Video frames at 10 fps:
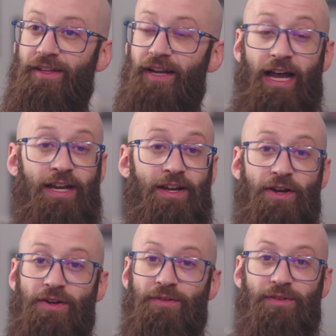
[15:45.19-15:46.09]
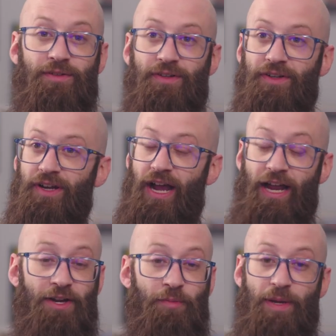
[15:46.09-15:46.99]
I know
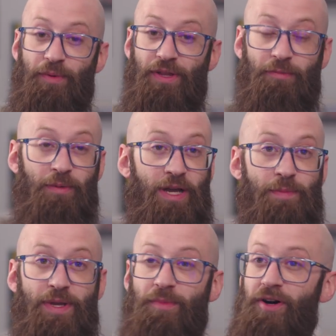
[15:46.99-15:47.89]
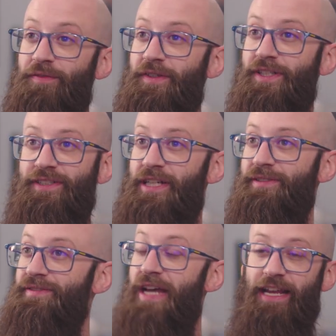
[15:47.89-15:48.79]
people that have been playing pinball for
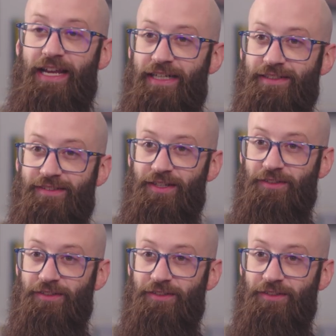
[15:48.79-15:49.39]
decades, and they'll